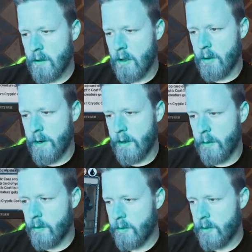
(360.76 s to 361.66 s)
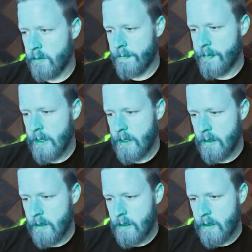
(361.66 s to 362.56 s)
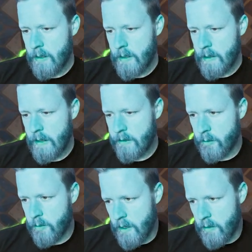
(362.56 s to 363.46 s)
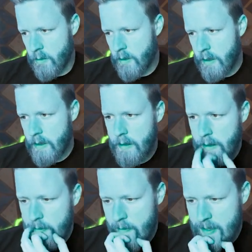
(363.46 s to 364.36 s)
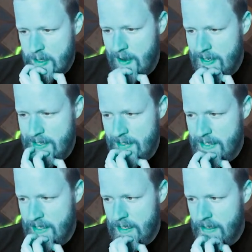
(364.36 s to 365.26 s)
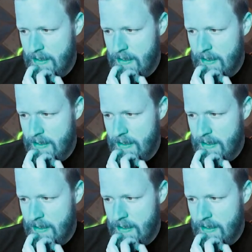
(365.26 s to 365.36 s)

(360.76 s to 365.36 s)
all around. That's okay, though. Let's just